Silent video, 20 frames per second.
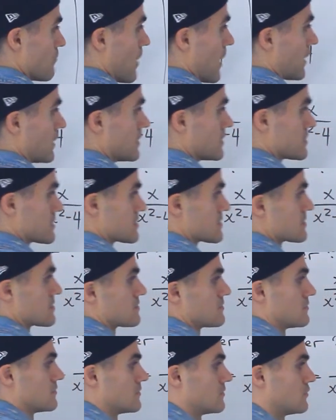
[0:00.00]
minus
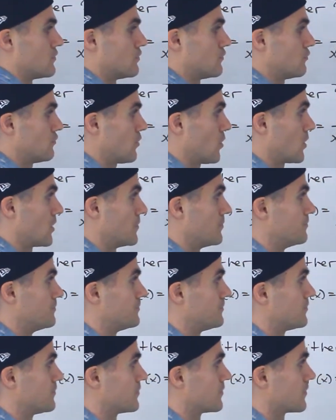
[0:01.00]
four.
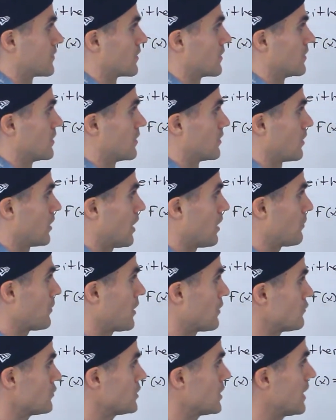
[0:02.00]
Right,
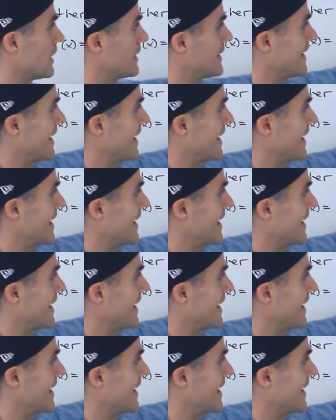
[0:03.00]
whenever you got